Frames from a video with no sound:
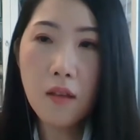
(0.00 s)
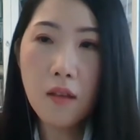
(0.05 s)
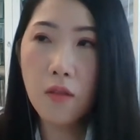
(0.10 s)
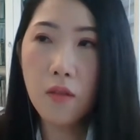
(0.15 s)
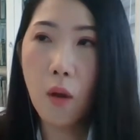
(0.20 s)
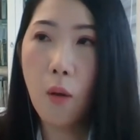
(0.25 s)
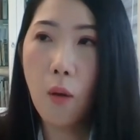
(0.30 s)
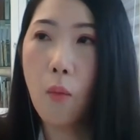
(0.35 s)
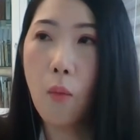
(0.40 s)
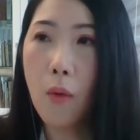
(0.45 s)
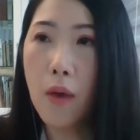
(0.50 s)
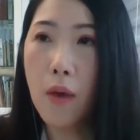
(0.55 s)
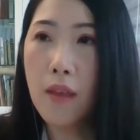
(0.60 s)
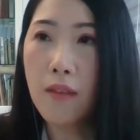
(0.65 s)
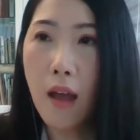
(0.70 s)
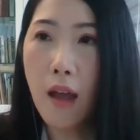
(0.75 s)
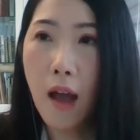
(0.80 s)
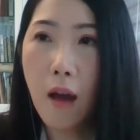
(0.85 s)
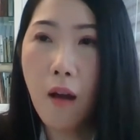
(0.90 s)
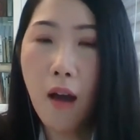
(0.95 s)
So we
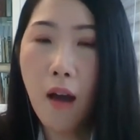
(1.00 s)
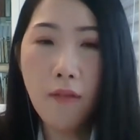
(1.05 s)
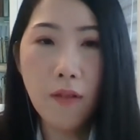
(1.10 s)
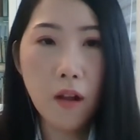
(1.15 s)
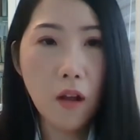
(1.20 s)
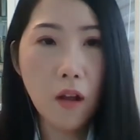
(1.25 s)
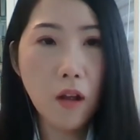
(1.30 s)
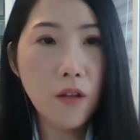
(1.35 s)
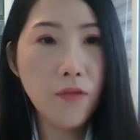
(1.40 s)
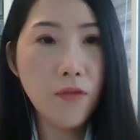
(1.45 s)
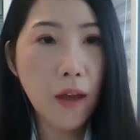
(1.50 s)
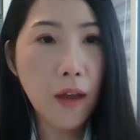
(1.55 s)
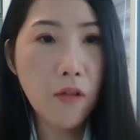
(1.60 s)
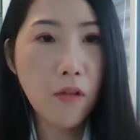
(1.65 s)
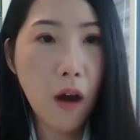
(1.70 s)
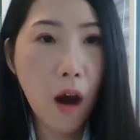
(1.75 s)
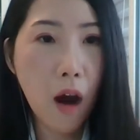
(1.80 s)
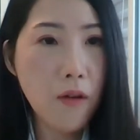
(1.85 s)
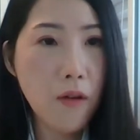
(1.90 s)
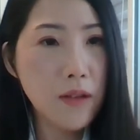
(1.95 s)
now have a lot of
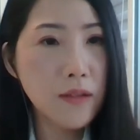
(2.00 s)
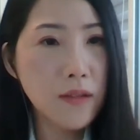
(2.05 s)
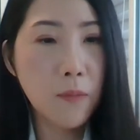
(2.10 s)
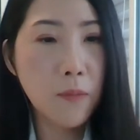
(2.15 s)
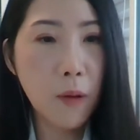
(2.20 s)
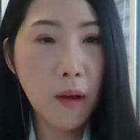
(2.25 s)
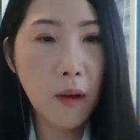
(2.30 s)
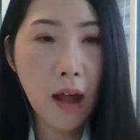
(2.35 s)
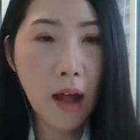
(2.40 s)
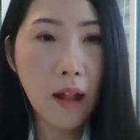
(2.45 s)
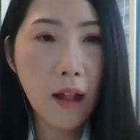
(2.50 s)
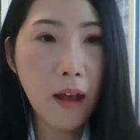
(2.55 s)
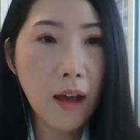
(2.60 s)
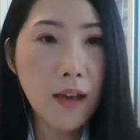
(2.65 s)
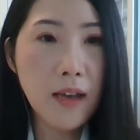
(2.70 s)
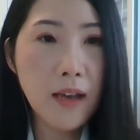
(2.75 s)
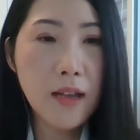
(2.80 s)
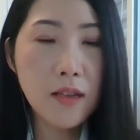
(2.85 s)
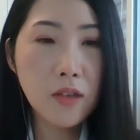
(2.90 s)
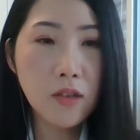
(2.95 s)
inquiries from our
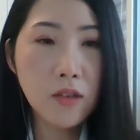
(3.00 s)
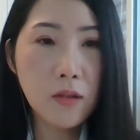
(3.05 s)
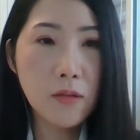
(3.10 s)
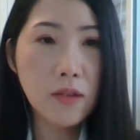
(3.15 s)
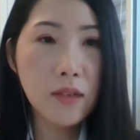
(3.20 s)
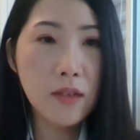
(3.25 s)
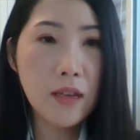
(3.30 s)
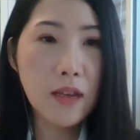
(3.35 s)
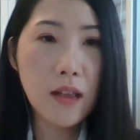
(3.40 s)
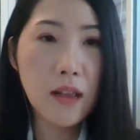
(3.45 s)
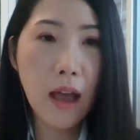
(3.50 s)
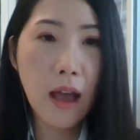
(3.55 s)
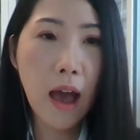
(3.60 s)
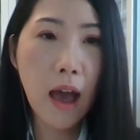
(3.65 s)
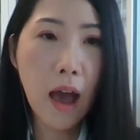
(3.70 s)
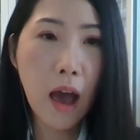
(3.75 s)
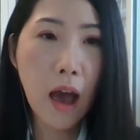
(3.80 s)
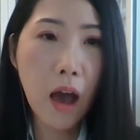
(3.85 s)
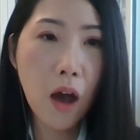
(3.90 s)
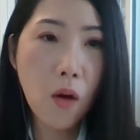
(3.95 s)
clients to see like
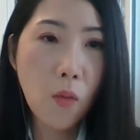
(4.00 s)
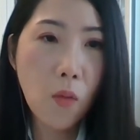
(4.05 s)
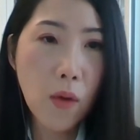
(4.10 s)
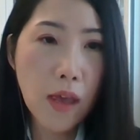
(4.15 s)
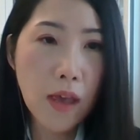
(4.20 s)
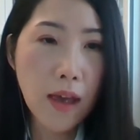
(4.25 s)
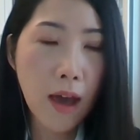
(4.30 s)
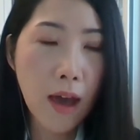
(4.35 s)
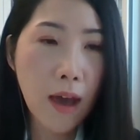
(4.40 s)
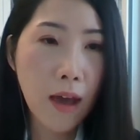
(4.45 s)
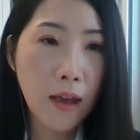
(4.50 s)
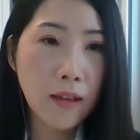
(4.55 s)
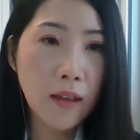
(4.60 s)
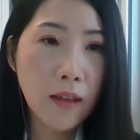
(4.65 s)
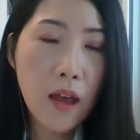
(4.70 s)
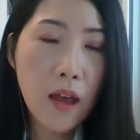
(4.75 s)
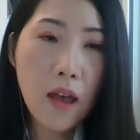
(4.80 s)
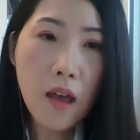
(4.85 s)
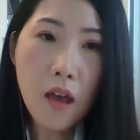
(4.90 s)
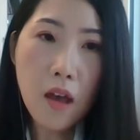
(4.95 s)
how we can,
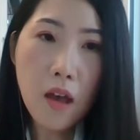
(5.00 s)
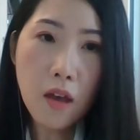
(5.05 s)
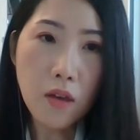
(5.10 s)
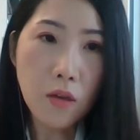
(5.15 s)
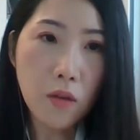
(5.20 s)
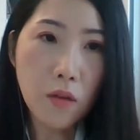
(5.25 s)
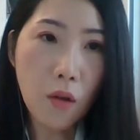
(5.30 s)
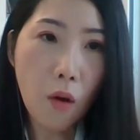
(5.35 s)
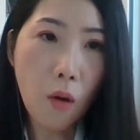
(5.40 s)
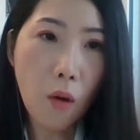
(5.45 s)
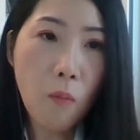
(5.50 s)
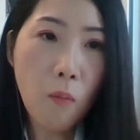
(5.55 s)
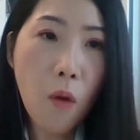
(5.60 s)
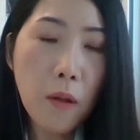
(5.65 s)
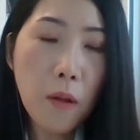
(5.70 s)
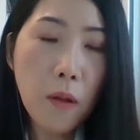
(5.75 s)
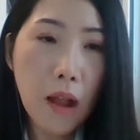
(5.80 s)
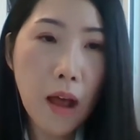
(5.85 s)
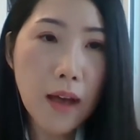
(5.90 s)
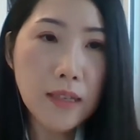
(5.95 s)
you know,
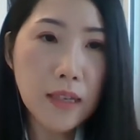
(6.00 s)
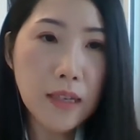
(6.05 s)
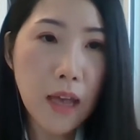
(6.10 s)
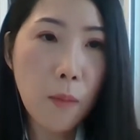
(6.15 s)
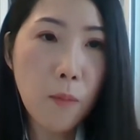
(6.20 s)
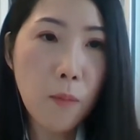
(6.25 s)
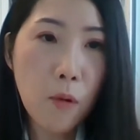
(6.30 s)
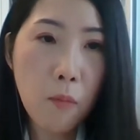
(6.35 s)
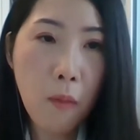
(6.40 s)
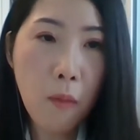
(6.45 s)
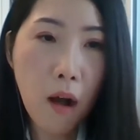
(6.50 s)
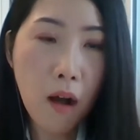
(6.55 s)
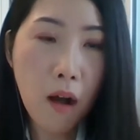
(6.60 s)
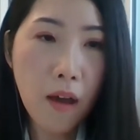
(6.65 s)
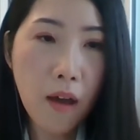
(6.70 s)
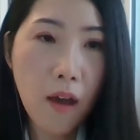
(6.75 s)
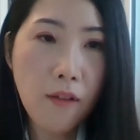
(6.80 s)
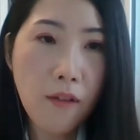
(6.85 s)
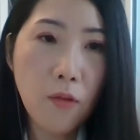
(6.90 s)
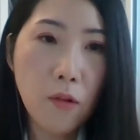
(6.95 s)
mobilize the capital
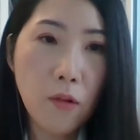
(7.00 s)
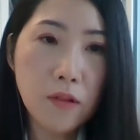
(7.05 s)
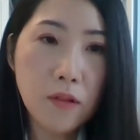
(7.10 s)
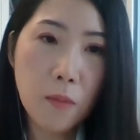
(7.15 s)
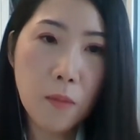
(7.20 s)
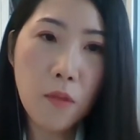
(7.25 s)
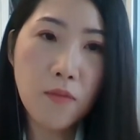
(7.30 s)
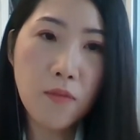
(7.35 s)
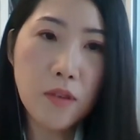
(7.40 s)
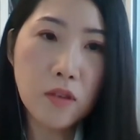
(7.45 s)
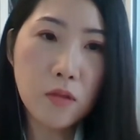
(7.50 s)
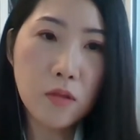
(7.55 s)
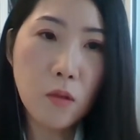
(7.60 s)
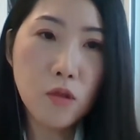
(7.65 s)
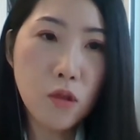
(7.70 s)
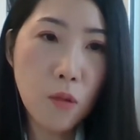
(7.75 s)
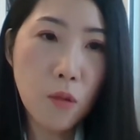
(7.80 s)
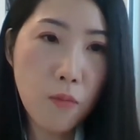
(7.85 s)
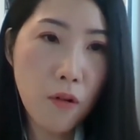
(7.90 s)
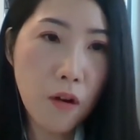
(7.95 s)
market for some of the
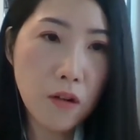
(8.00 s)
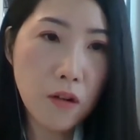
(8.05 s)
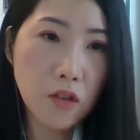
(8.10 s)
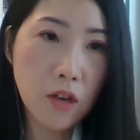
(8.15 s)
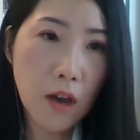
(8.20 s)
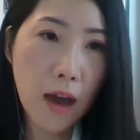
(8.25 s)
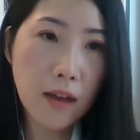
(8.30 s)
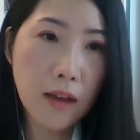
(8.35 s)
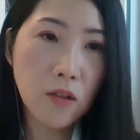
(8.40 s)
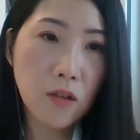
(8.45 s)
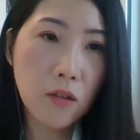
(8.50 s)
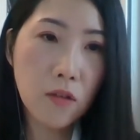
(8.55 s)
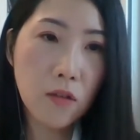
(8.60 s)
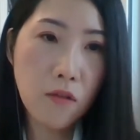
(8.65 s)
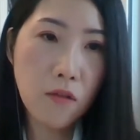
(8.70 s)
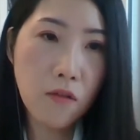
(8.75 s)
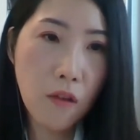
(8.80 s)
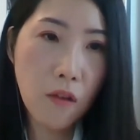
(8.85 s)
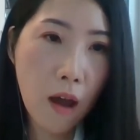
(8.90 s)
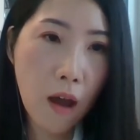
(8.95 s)
social projects on the
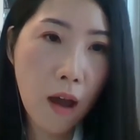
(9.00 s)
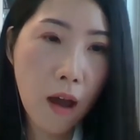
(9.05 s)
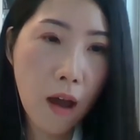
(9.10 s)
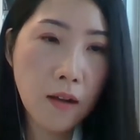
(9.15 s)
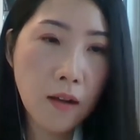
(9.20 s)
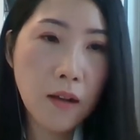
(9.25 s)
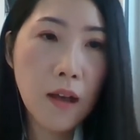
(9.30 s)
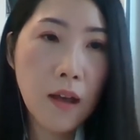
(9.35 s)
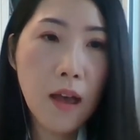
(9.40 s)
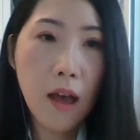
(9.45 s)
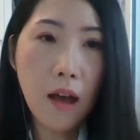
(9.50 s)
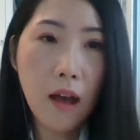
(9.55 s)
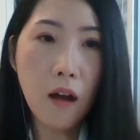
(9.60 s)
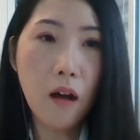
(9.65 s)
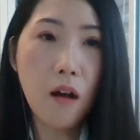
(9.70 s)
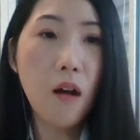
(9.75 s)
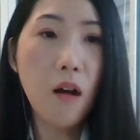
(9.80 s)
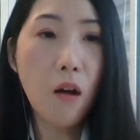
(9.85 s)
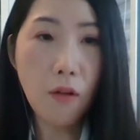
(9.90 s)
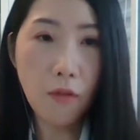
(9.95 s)
ground.
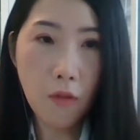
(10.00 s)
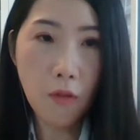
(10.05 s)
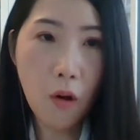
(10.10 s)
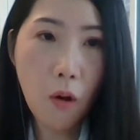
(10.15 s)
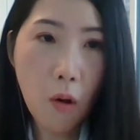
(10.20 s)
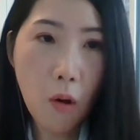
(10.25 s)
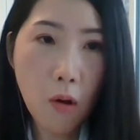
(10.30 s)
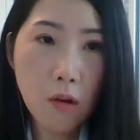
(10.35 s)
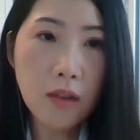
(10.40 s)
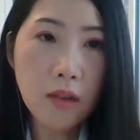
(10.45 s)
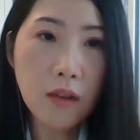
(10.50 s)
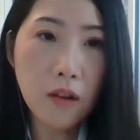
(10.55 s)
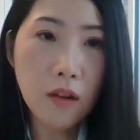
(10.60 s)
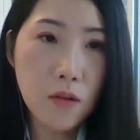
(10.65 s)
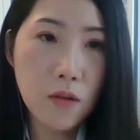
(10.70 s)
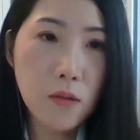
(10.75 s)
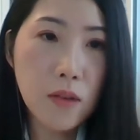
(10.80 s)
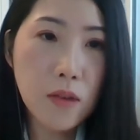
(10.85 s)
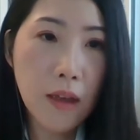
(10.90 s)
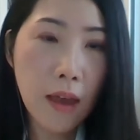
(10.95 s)
Uh, of course,
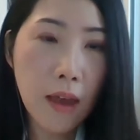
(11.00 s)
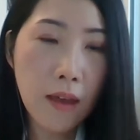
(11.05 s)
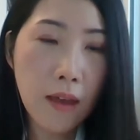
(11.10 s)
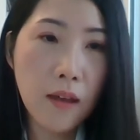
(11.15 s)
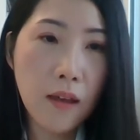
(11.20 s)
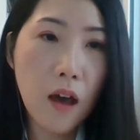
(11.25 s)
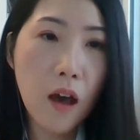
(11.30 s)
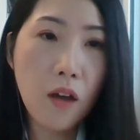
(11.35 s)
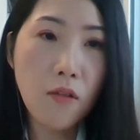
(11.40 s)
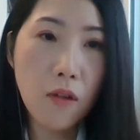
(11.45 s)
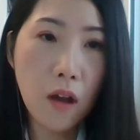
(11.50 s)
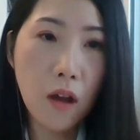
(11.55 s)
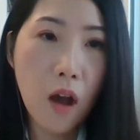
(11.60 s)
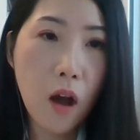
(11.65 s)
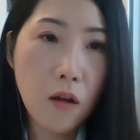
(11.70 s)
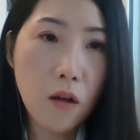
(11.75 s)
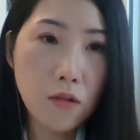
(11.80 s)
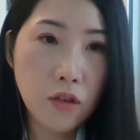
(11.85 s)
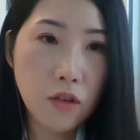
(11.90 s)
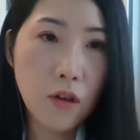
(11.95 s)
including
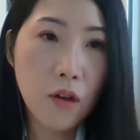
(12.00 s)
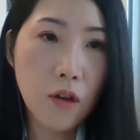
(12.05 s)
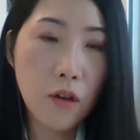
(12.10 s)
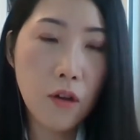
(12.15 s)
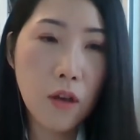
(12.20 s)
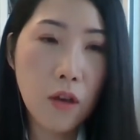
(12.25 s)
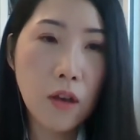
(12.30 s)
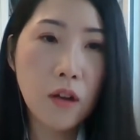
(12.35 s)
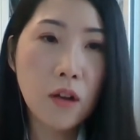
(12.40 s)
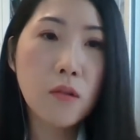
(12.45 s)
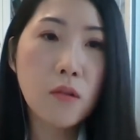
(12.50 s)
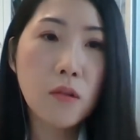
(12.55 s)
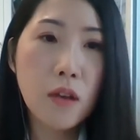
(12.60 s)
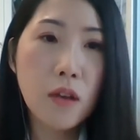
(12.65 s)
agriculture, including